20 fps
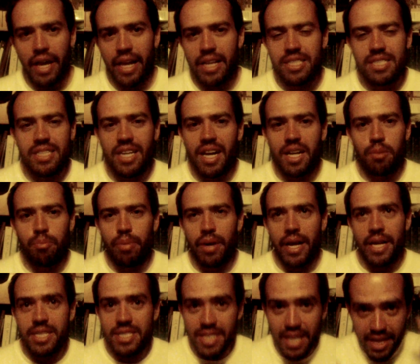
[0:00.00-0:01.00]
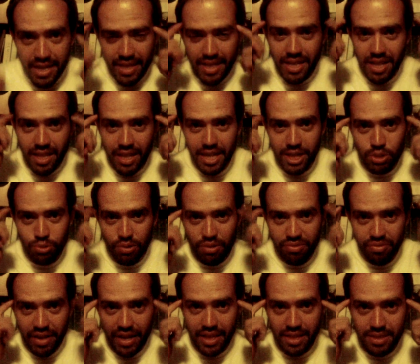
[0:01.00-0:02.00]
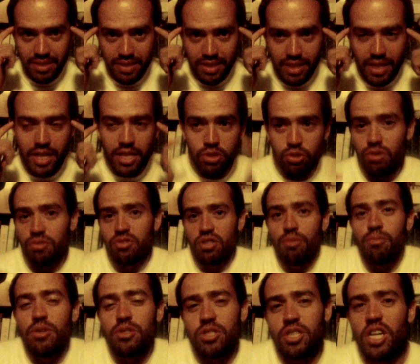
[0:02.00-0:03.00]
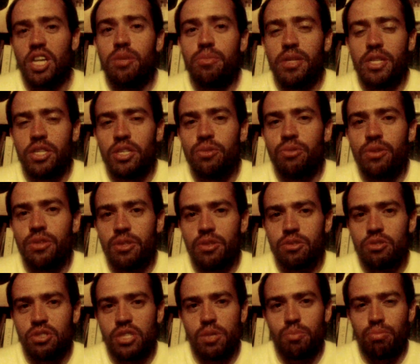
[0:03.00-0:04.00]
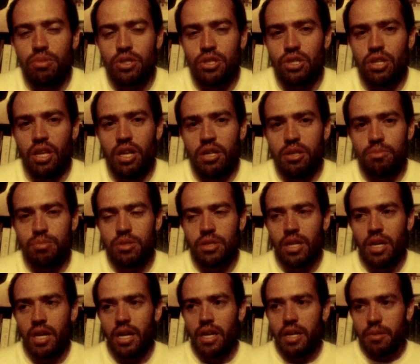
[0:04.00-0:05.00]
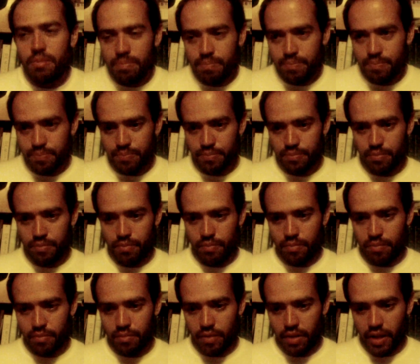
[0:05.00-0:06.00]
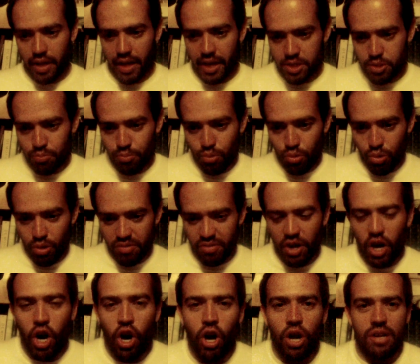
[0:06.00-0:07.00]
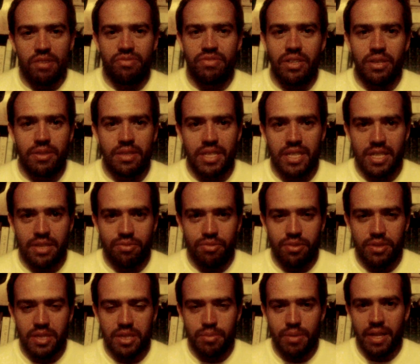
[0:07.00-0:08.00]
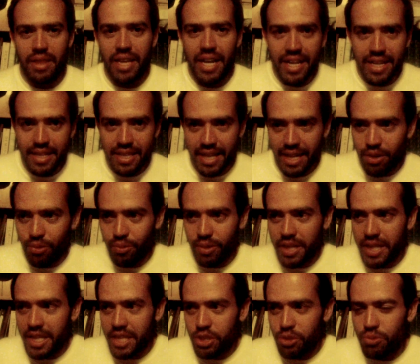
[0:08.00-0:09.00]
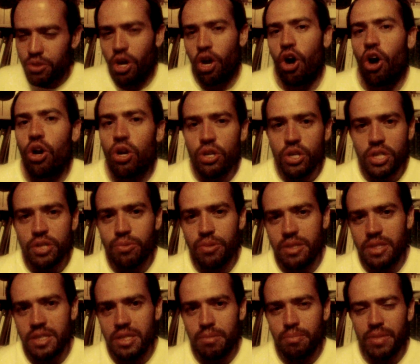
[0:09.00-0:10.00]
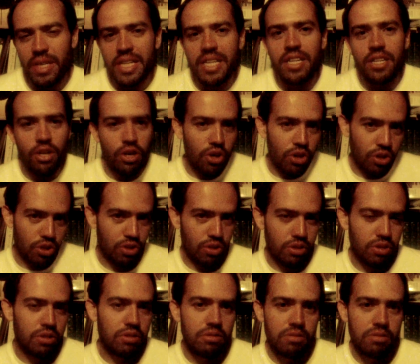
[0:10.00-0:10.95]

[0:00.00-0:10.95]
It's not an intellectual fallacy. So if someone's coming at you with slippery slopes, it's more of a heartfelt thing for them, and they don't need you to argue with them. They need a hug.